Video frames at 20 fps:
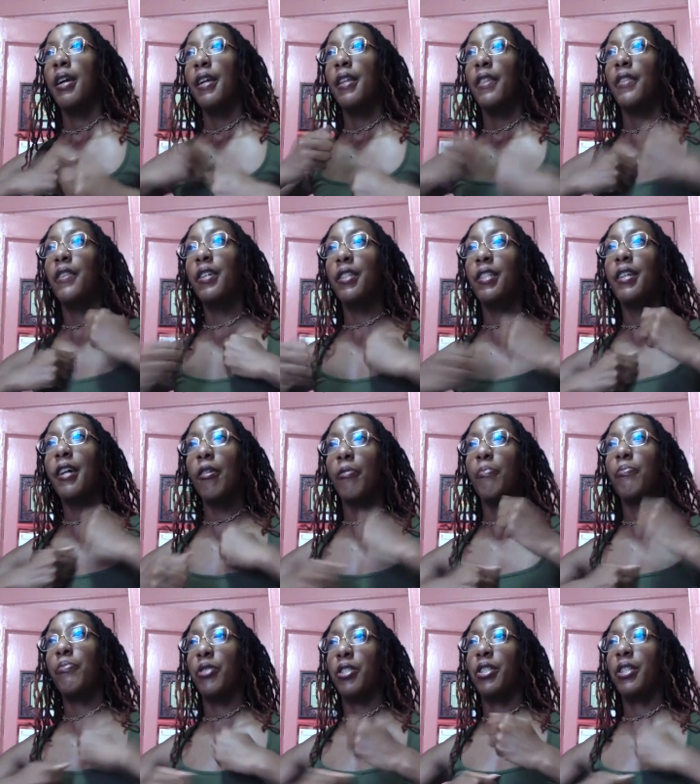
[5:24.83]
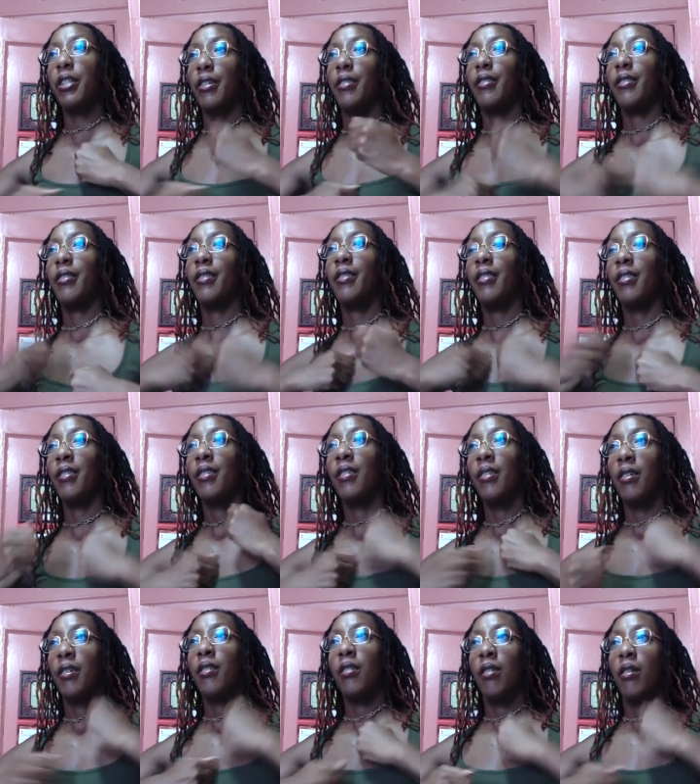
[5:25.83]
This helps.
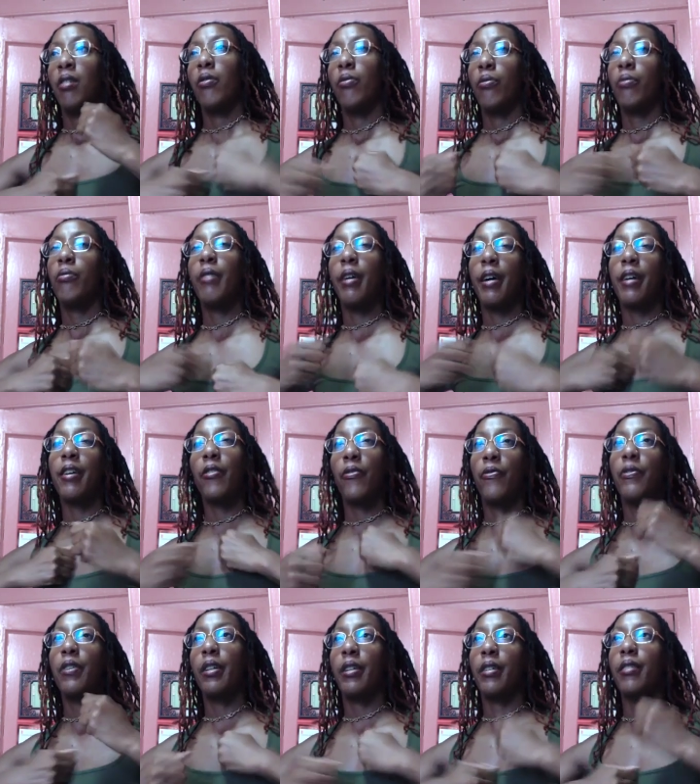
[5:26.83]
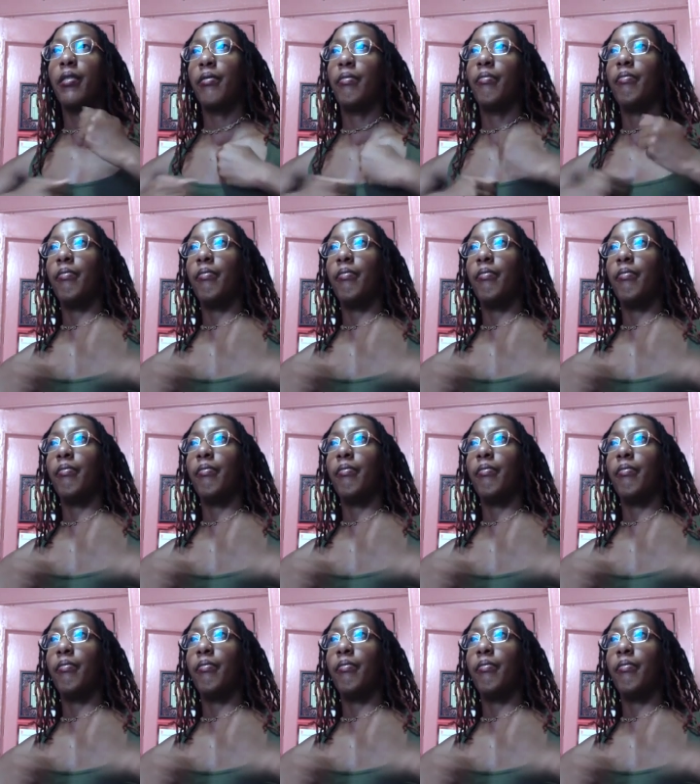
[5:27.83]
Oh, I can feel it.